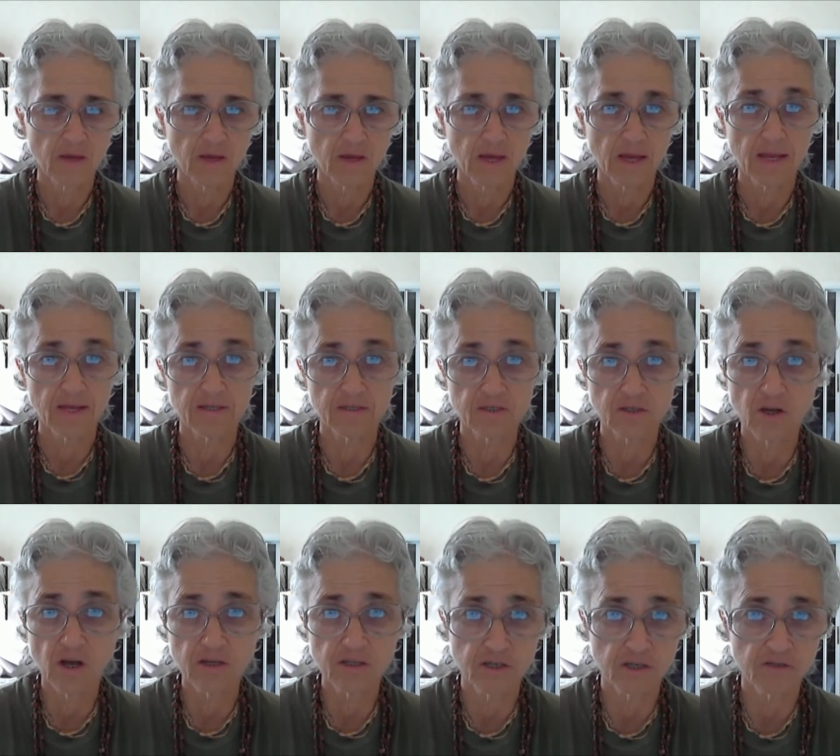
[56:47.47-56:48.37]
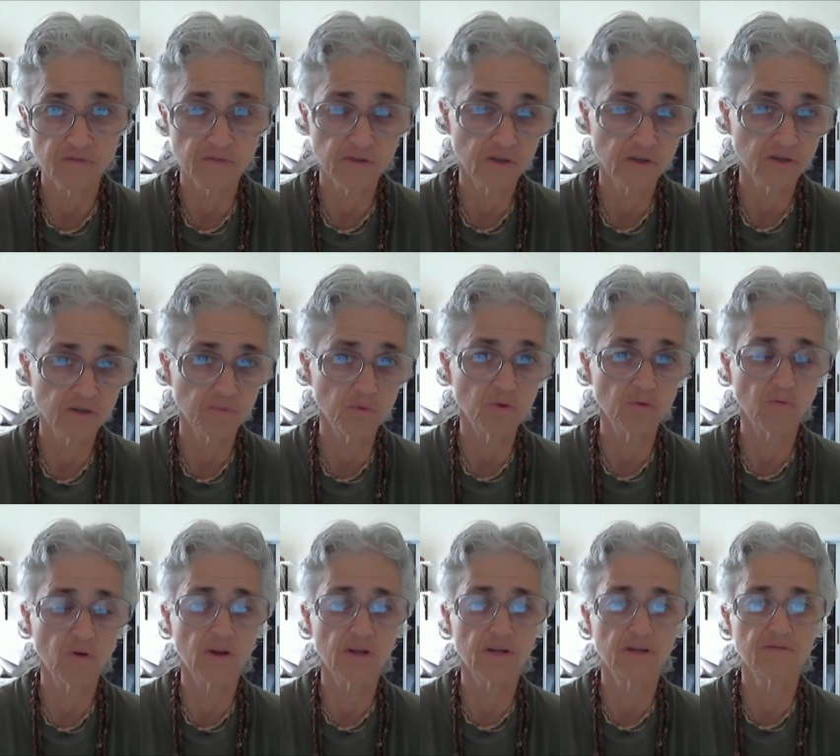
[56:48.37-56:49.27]
And it's not just for the smooth
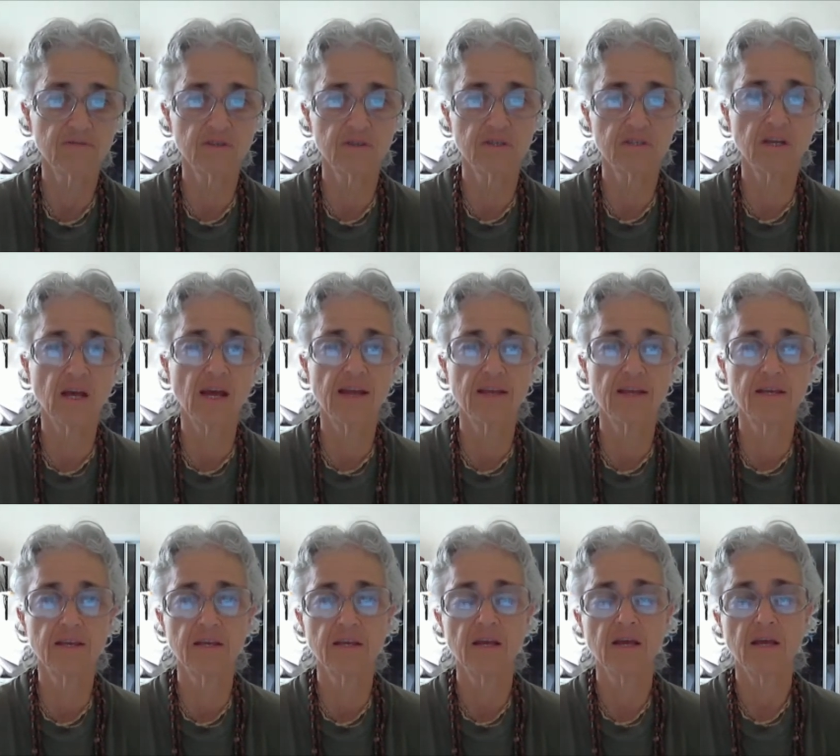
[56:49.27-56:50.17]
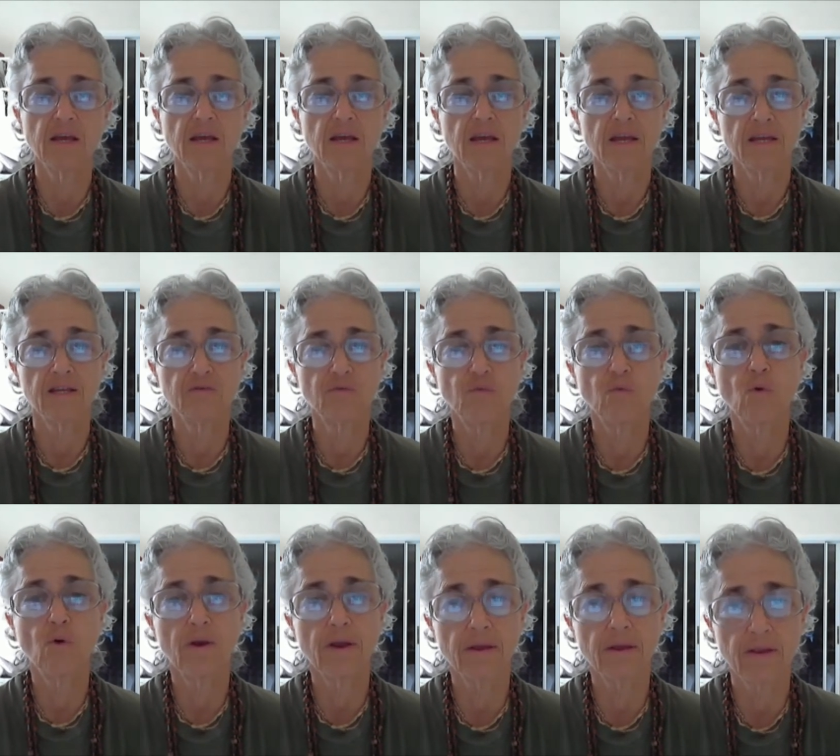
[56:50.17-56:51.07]
running of society, it's
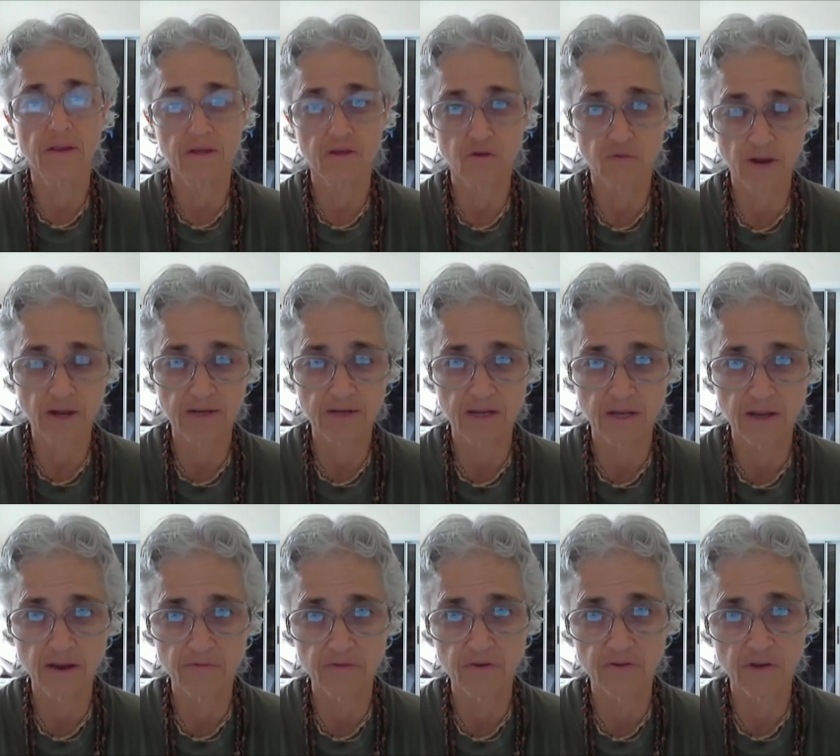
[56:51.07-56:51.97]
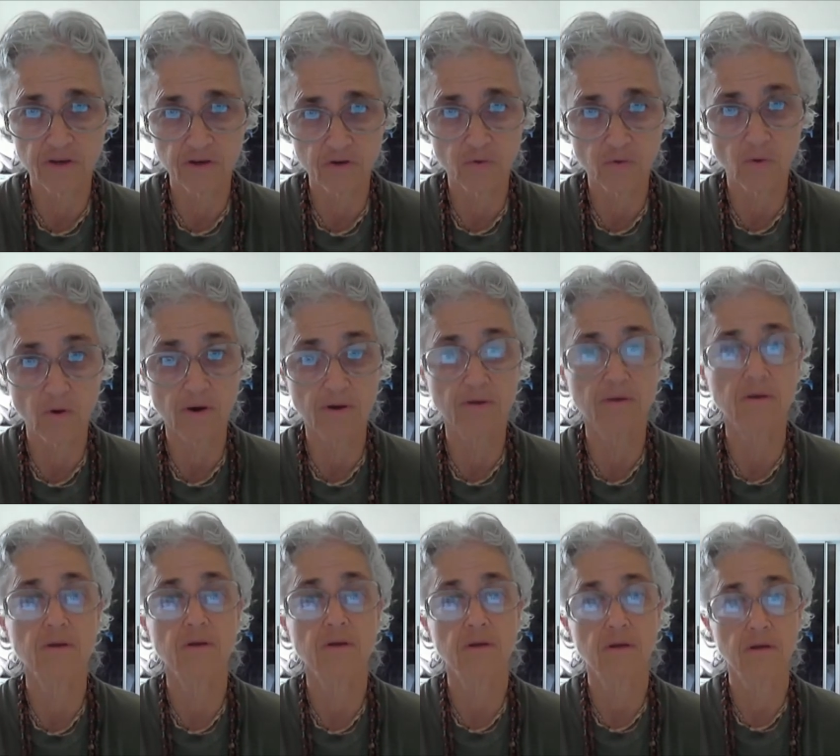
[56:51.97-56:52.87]
for directing everything toward
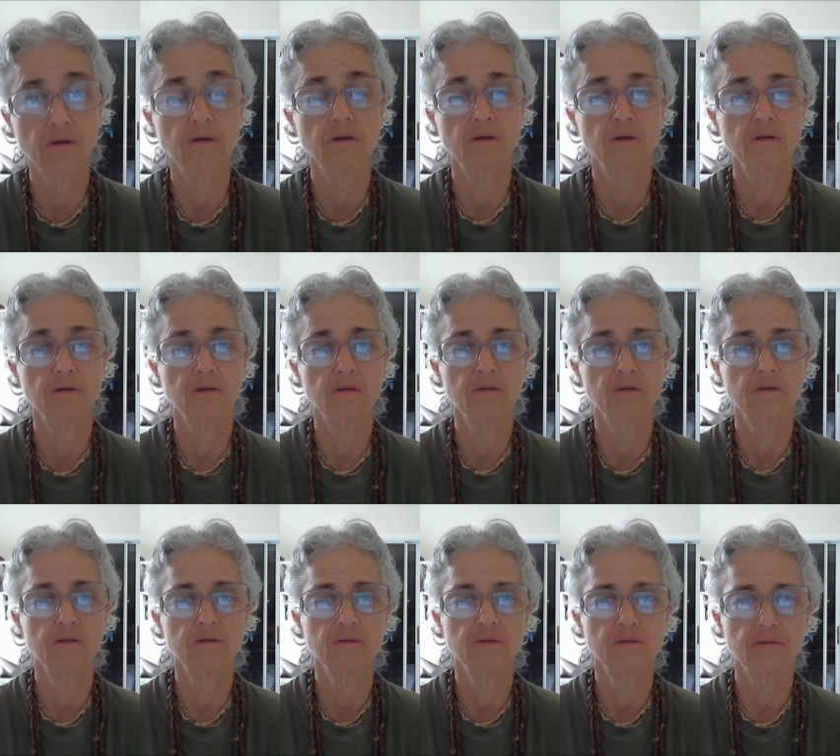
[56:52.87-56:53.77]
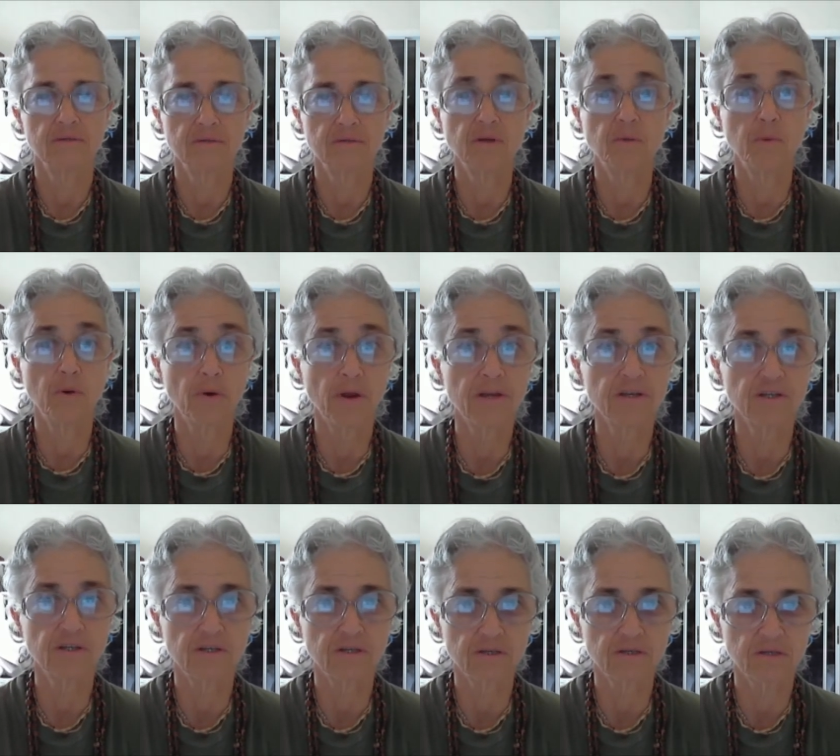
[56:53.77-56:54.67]

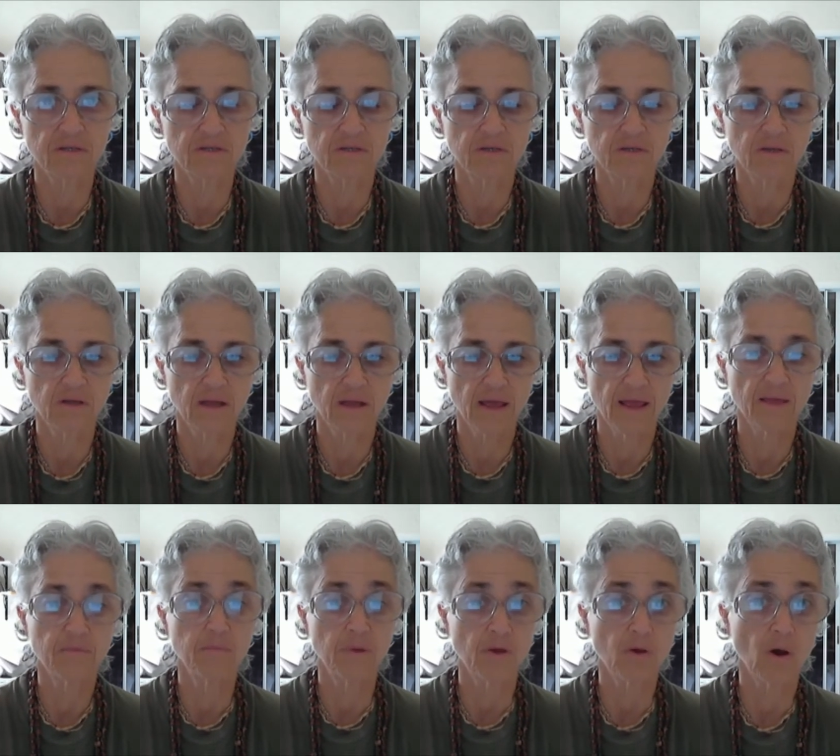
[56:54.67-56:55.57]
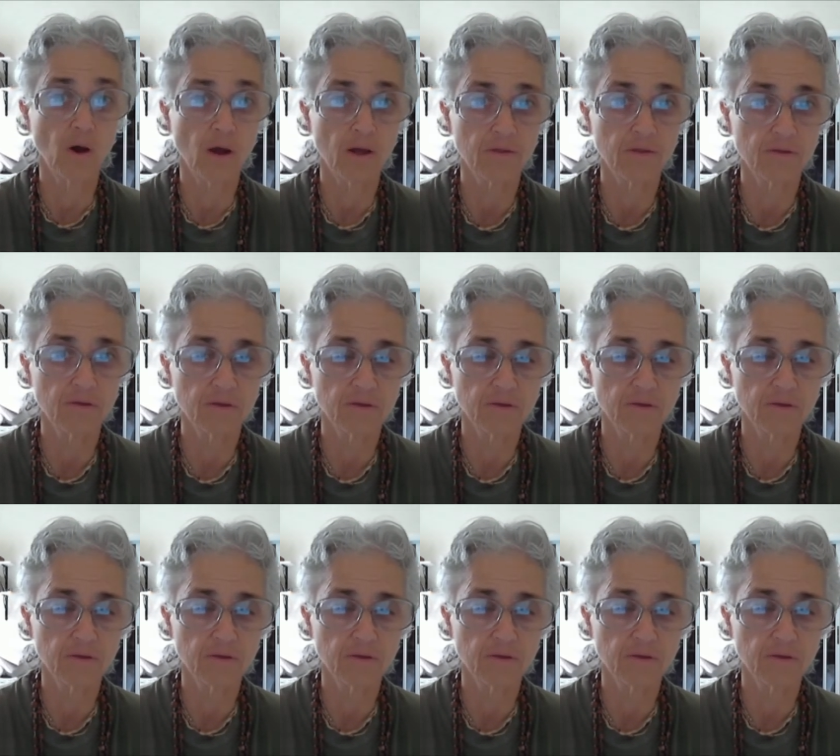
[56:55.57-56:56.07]
liberation and beyond.